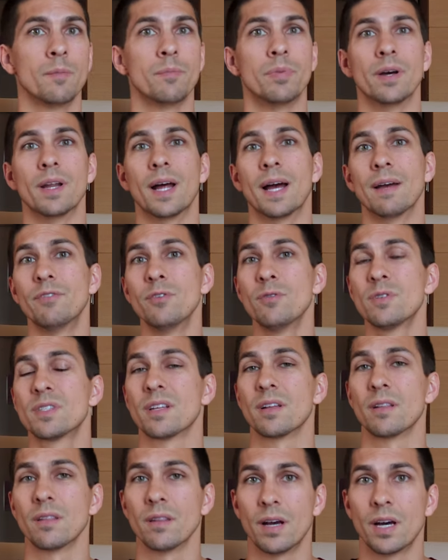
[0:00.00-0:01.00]
But I've used
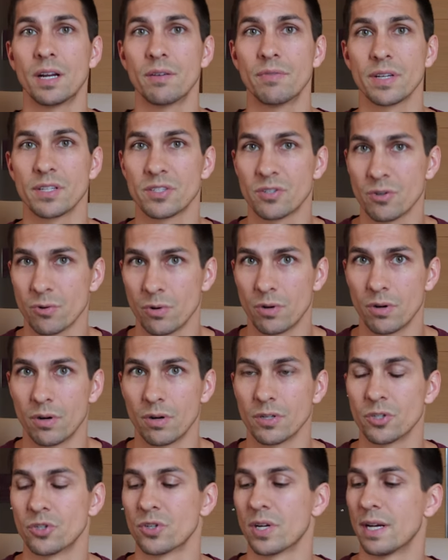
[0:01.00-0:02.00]
a lot of external
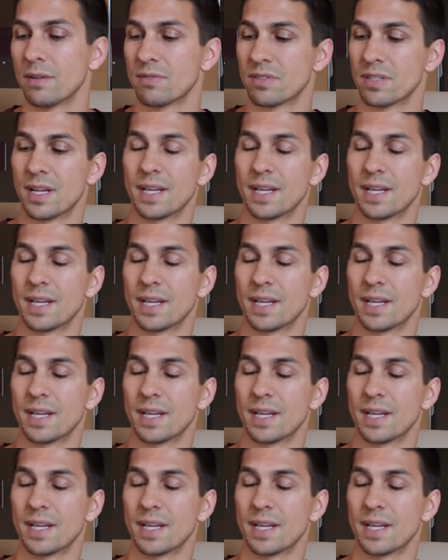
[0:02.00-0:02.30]
hard drives,